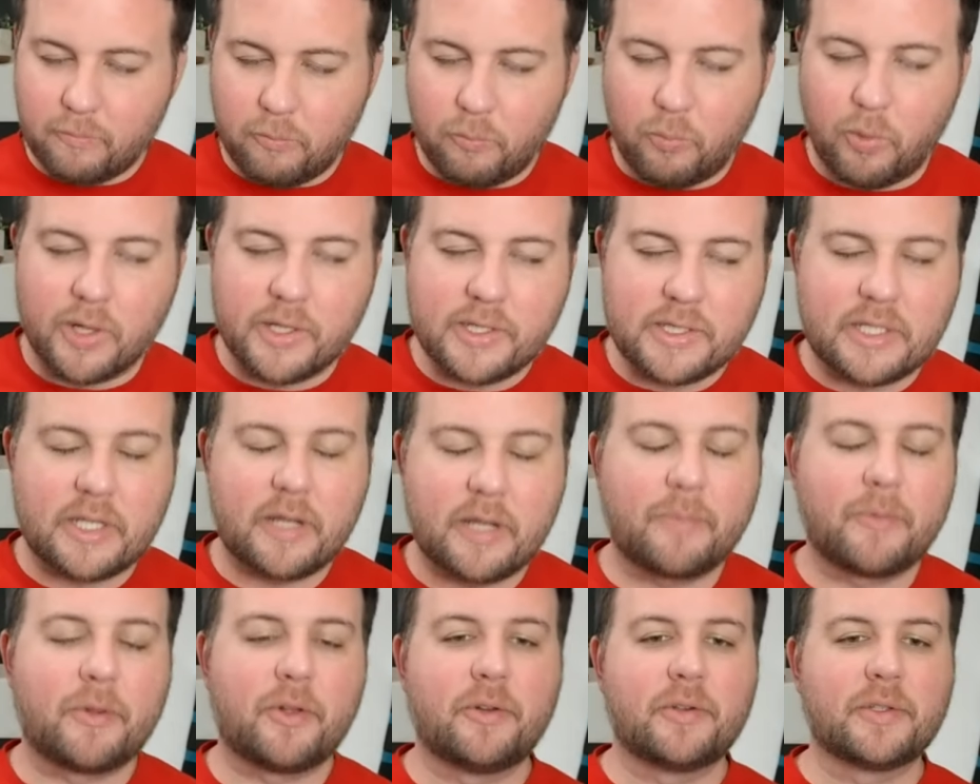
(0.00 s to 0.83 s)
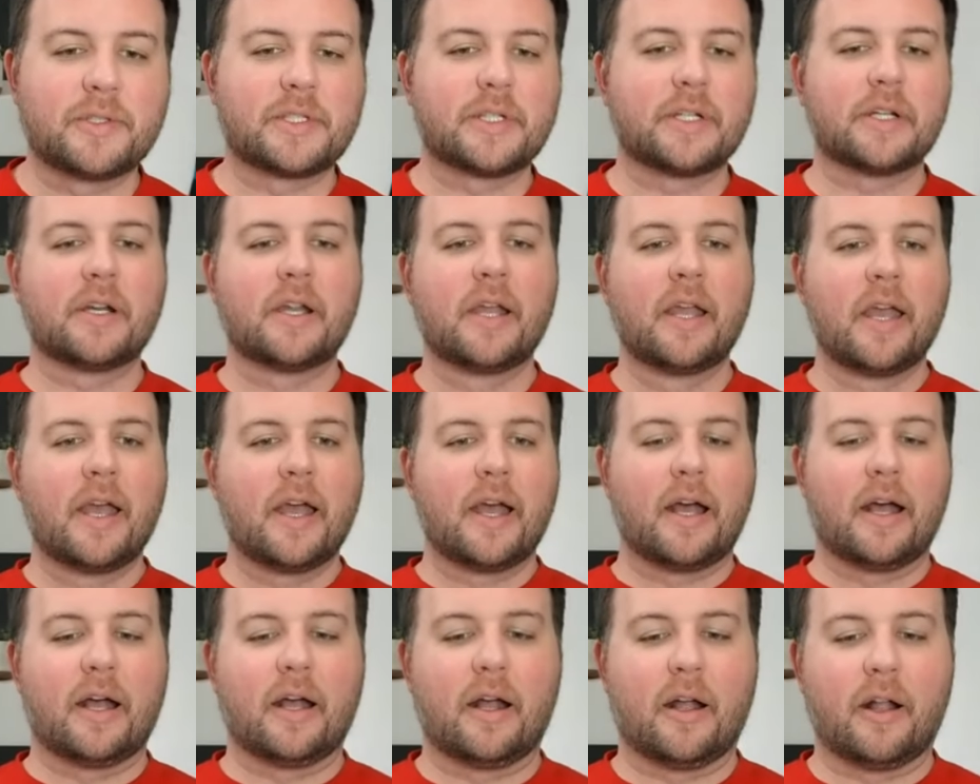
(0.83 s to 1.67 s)
one step closer
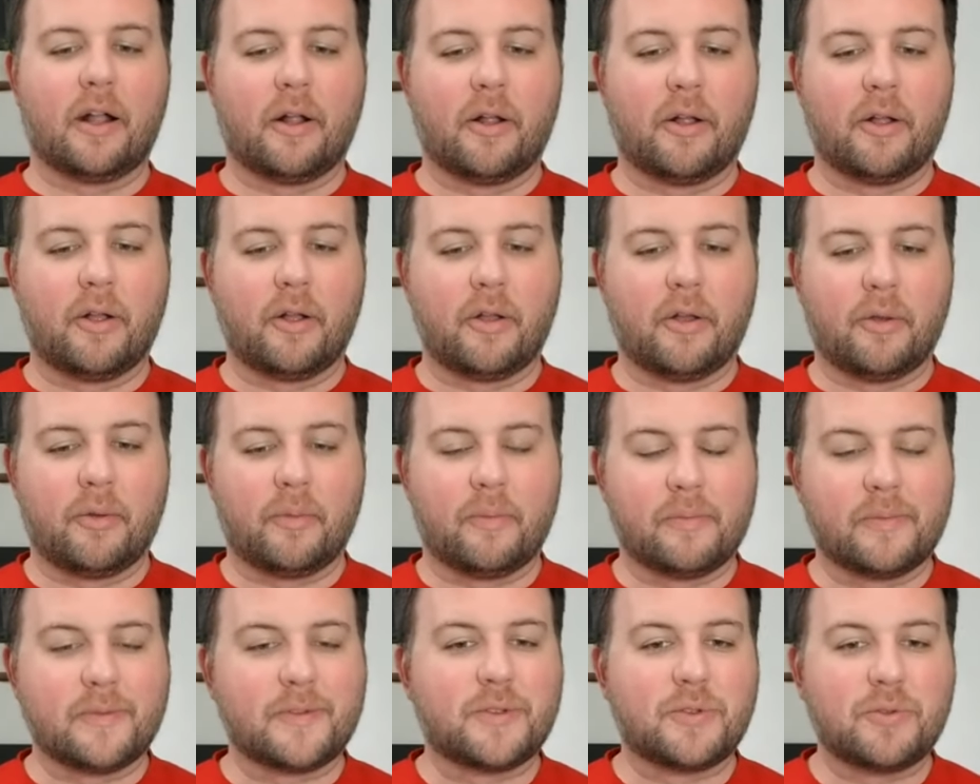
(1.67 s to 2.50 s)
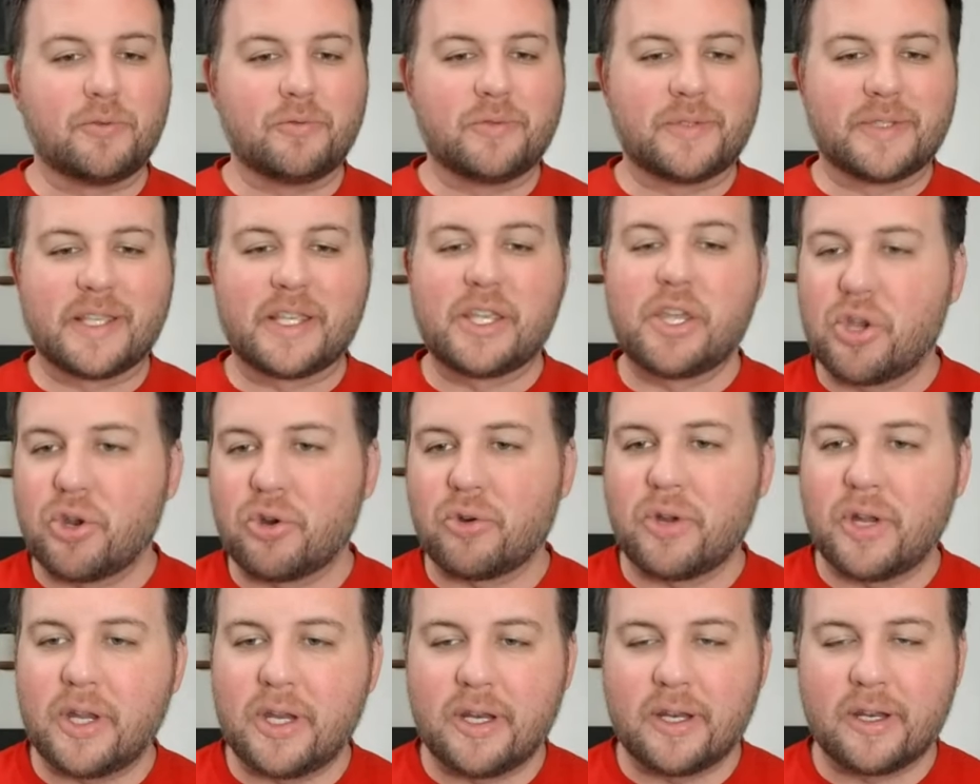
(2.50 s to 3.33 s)
to
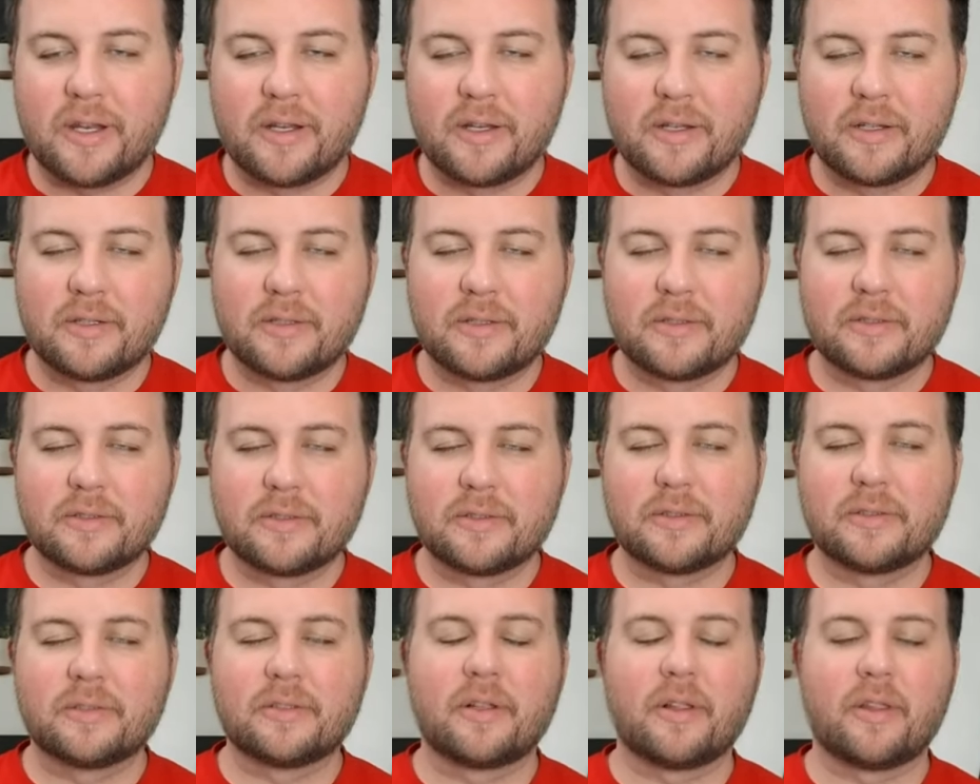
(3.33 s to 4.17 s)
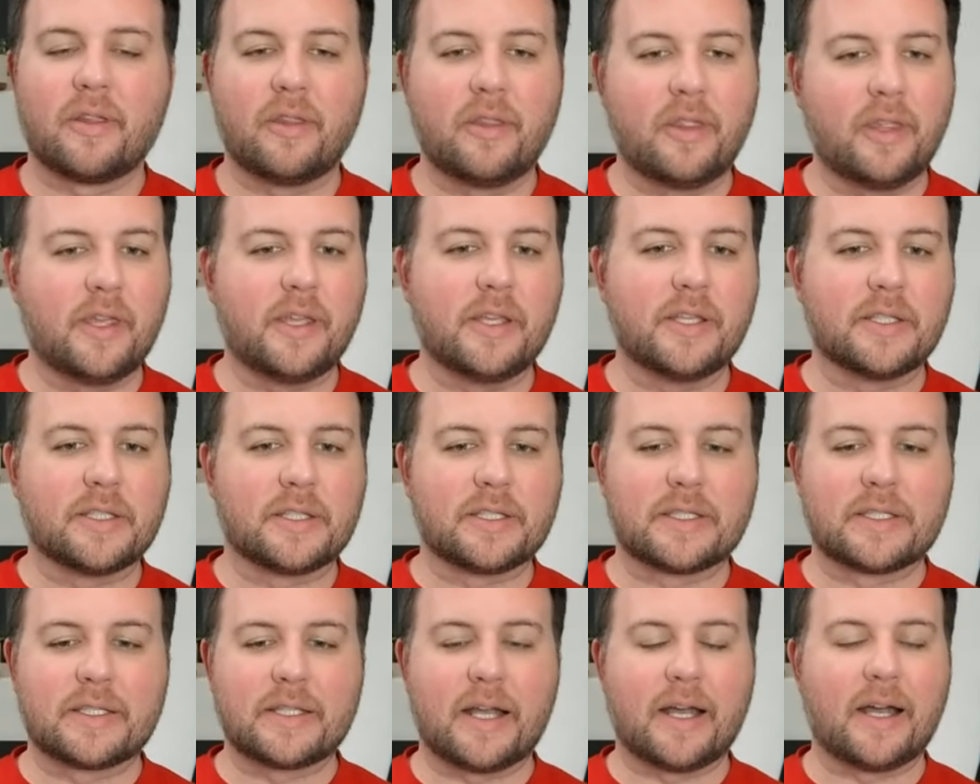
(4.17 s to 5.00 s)
securing
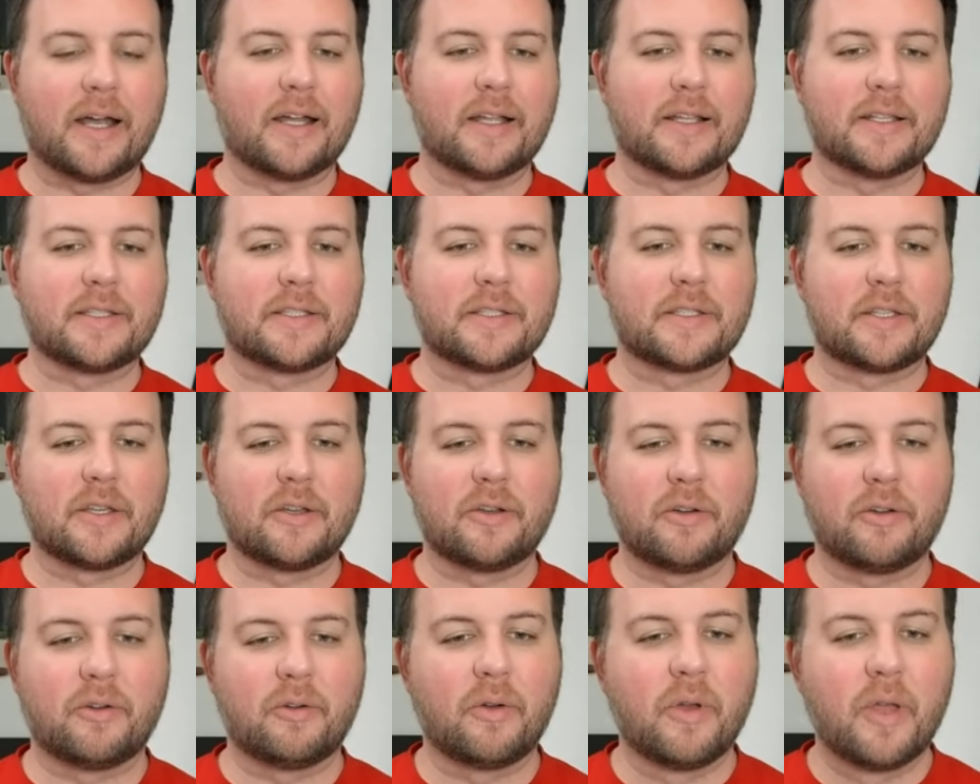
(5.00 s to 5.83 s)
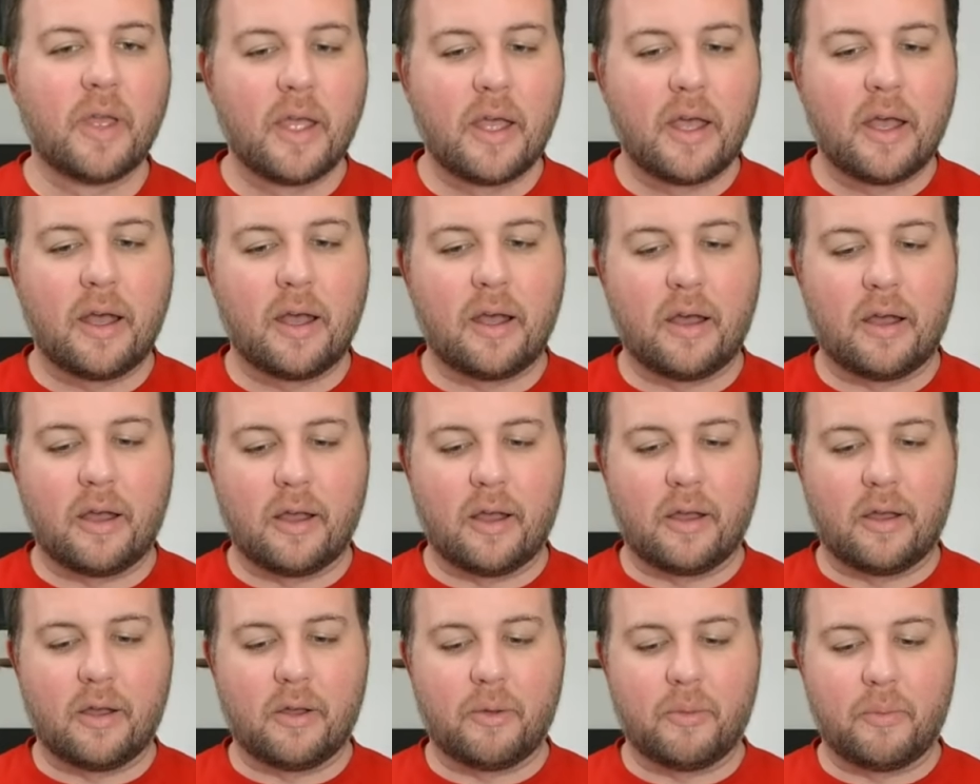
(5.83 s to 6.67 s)
these odds. So
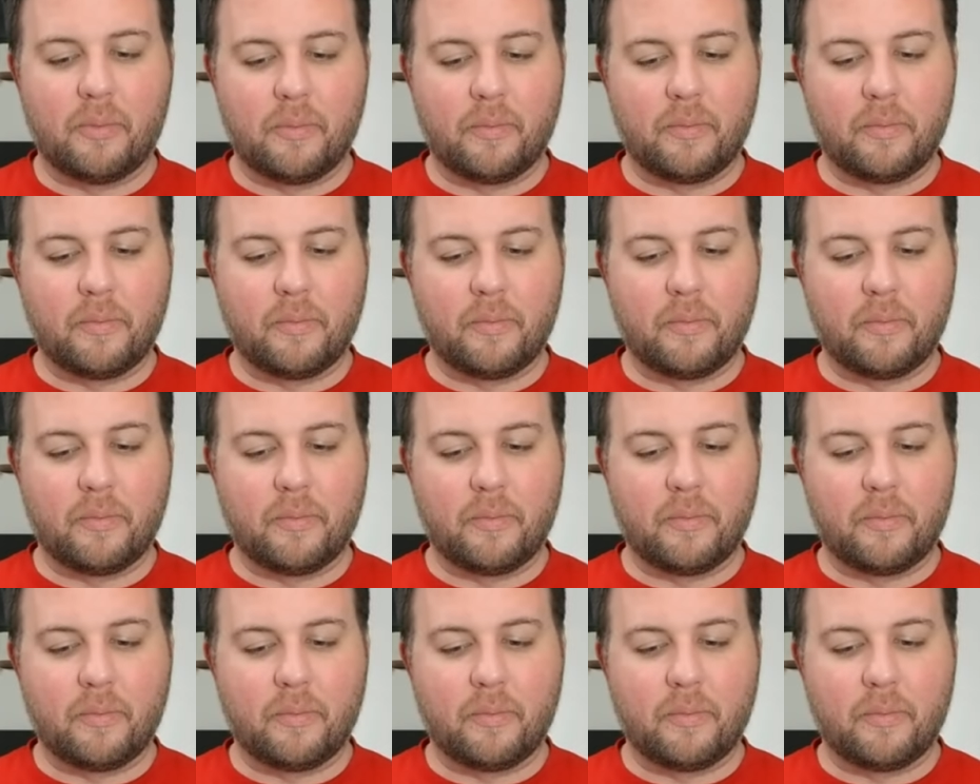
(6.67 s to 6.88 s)
that's